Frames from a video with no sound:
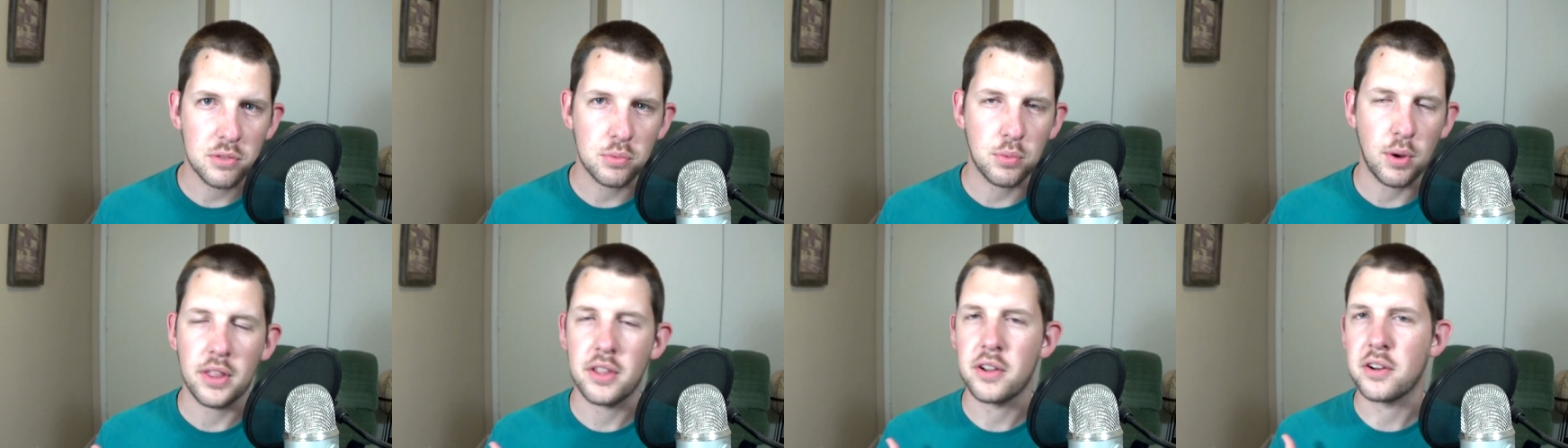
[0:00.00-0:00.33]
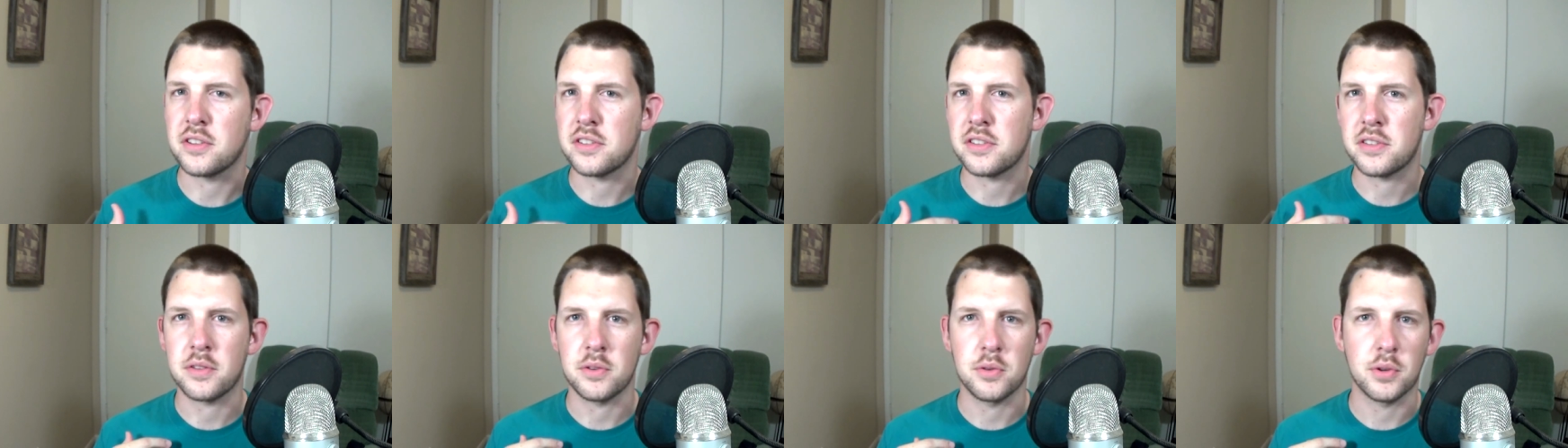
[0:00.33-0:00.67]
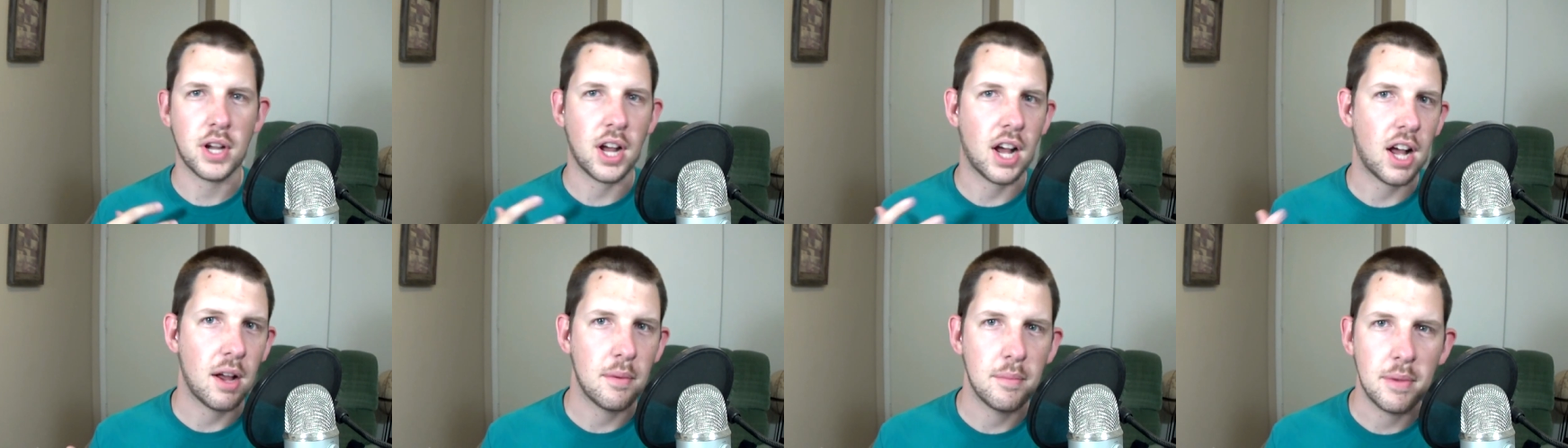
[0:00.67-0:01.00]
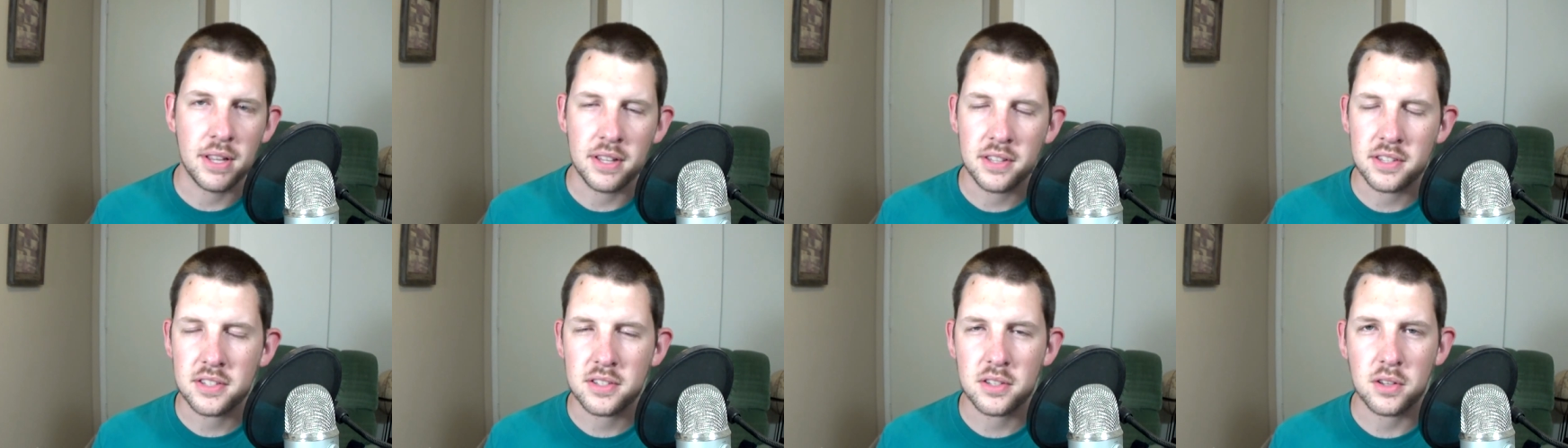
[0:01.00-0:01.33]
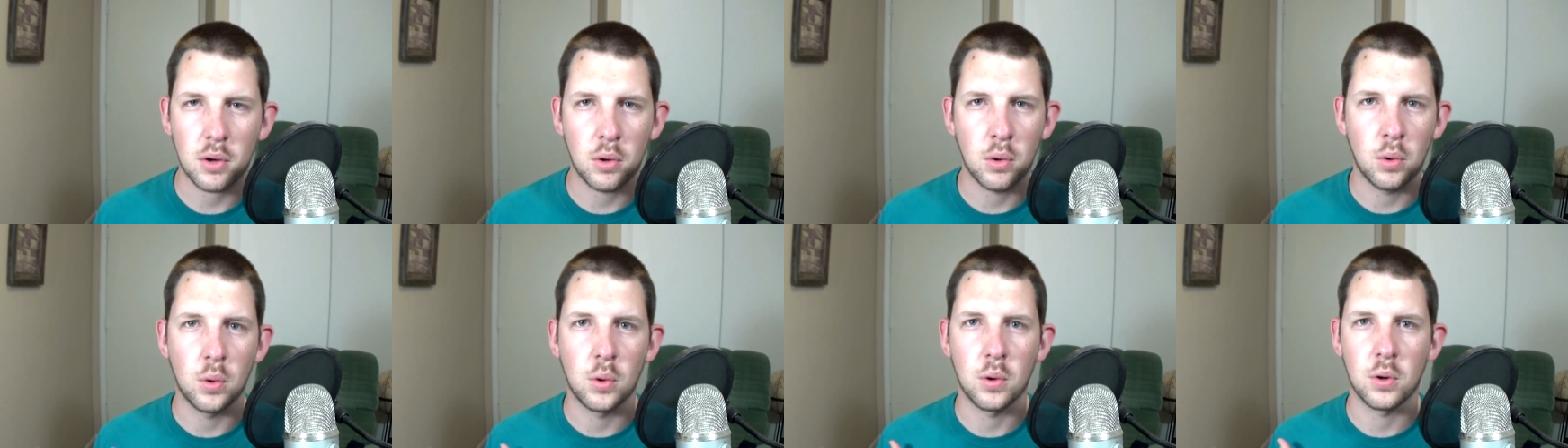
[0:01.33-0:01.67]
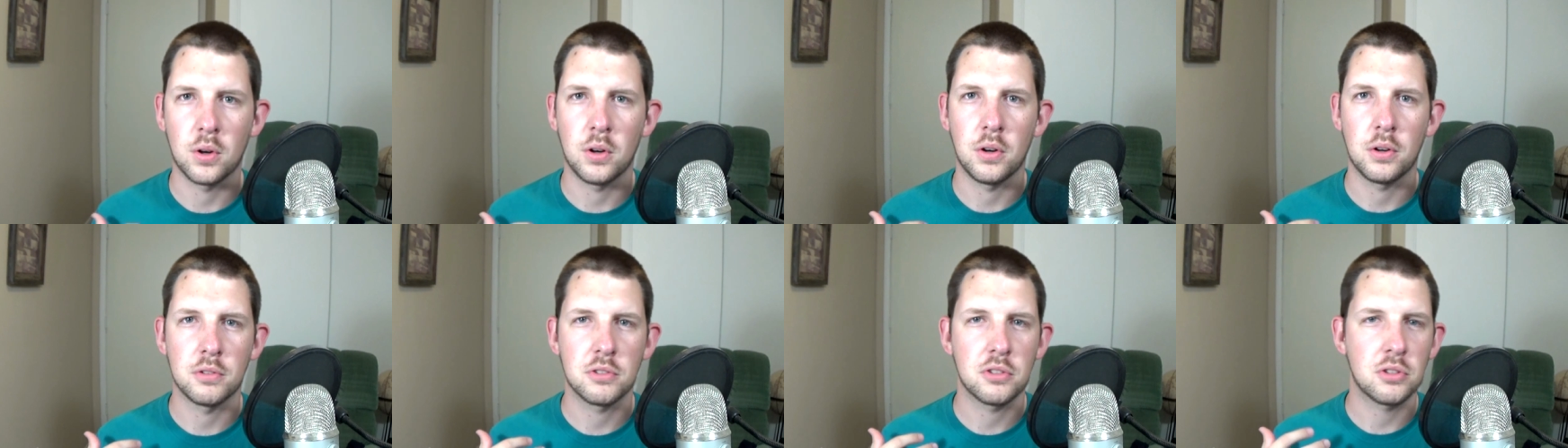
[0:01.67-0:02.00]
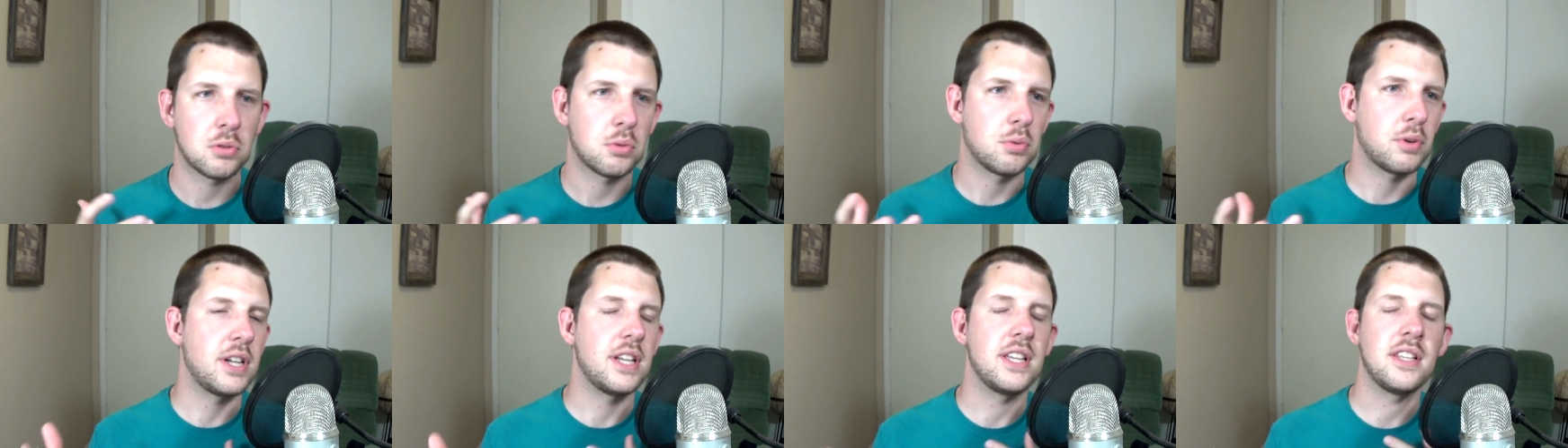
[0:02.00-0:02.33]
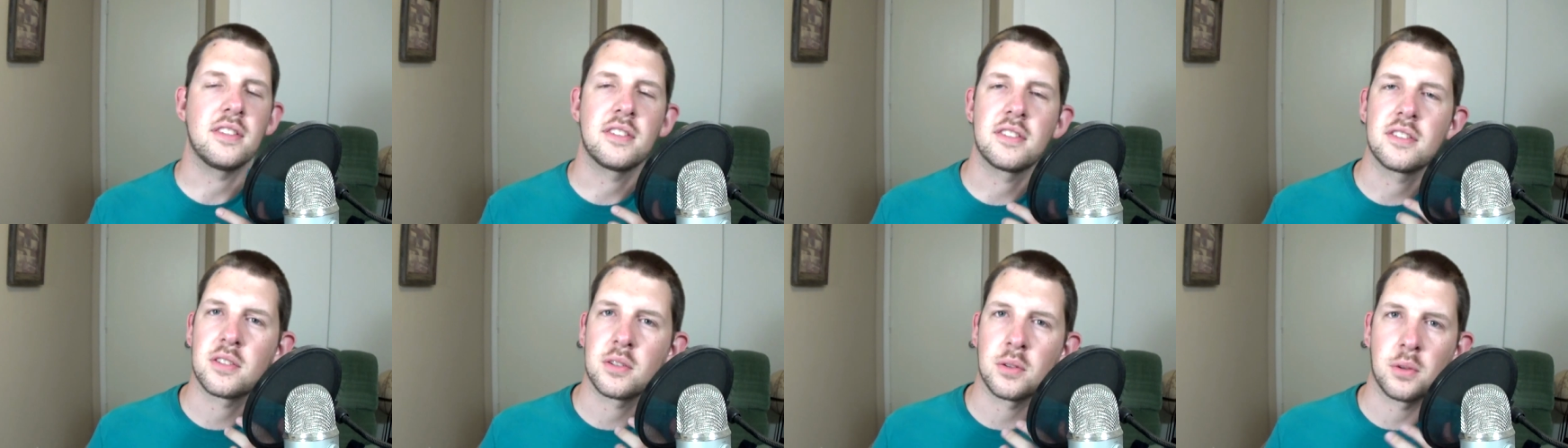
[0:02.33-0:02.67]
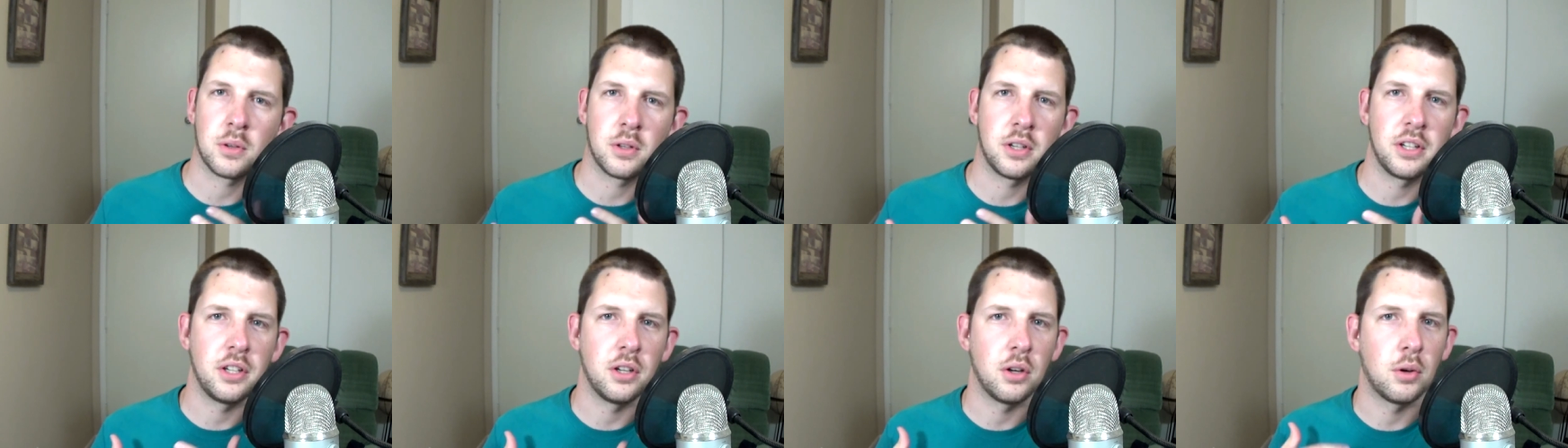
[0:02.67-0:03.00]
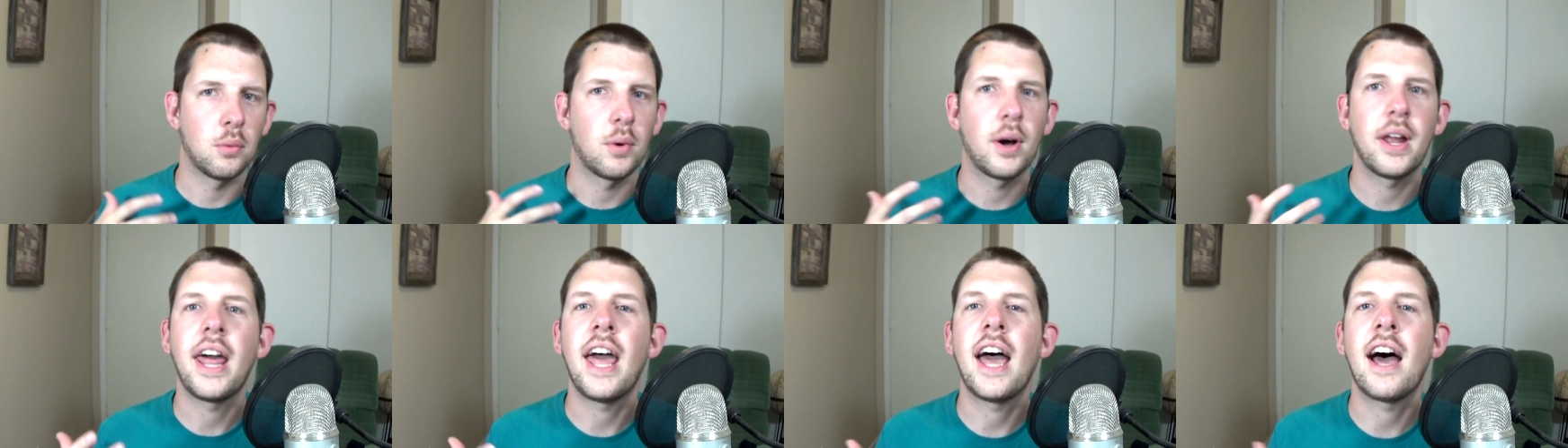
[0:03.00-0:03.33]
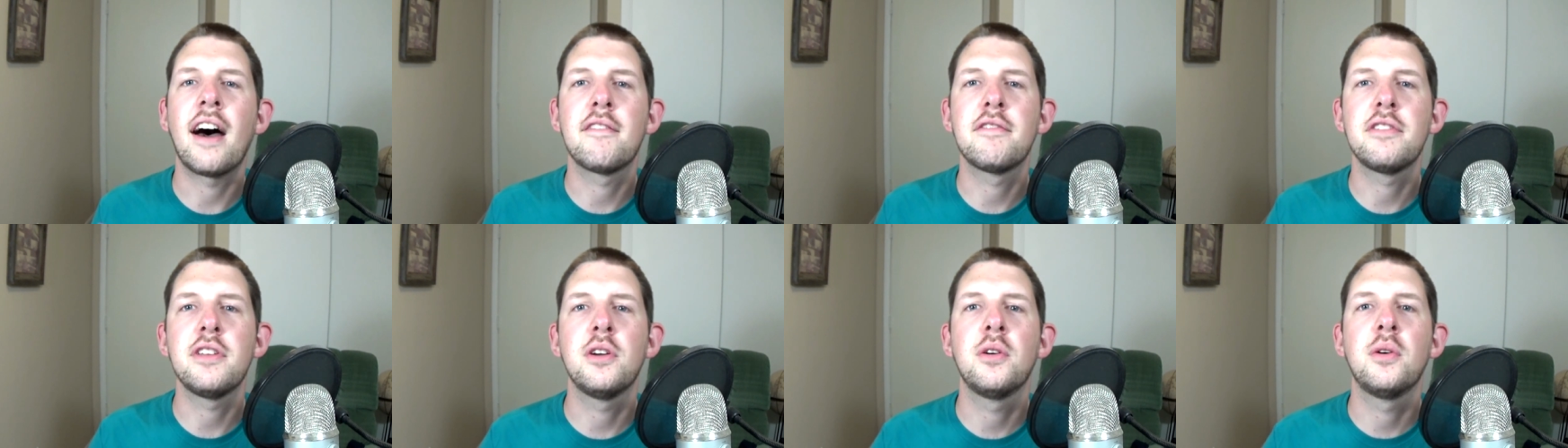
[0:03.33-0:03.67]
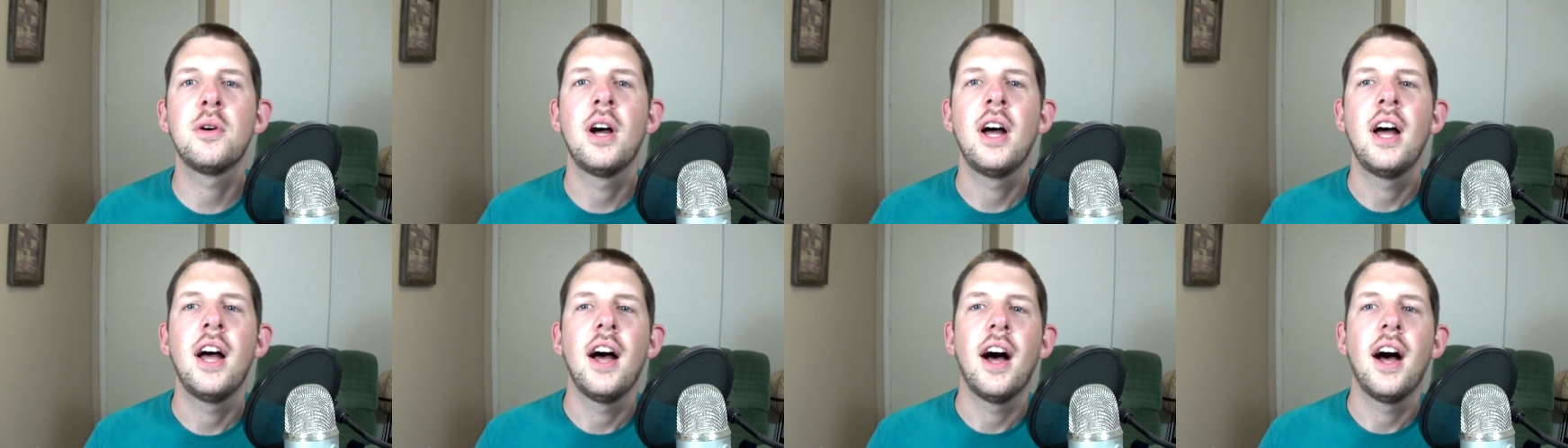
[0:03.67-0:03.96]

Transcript: whether it's through comments or tweets or what have you,